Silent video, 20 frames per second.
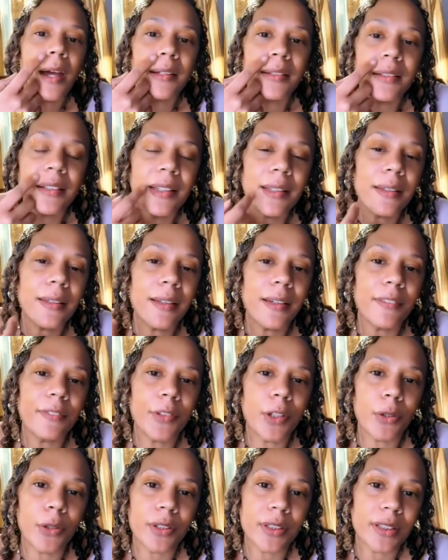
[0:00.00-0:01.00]
And lately
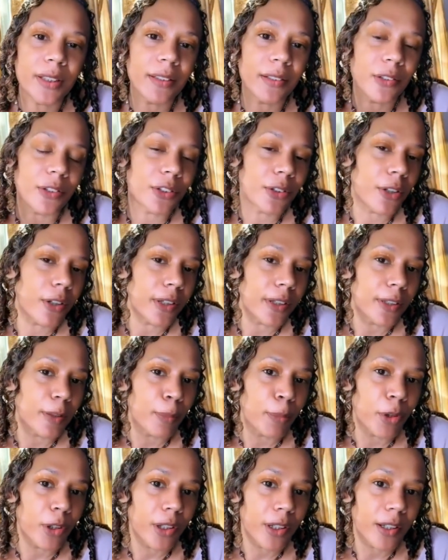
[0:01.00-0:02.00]
I've noticed that they're starting
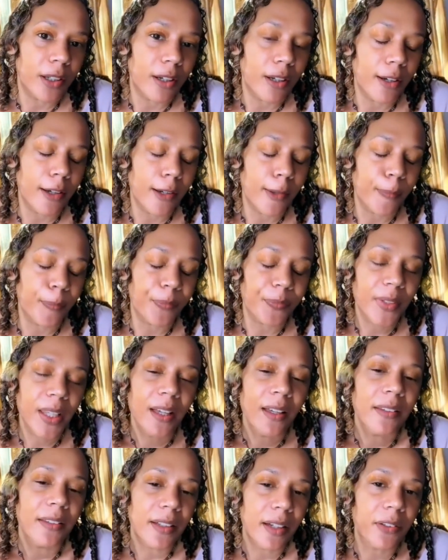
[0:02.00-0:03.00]
to book um,
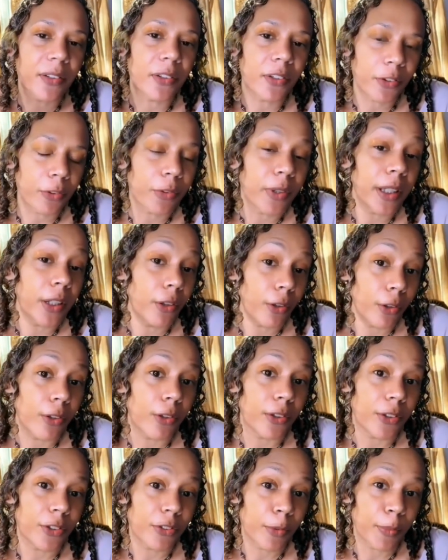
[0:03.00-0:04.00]
the other three
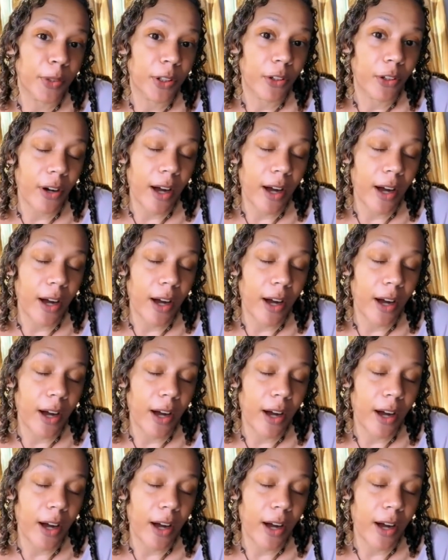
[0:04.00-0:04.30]
girls from the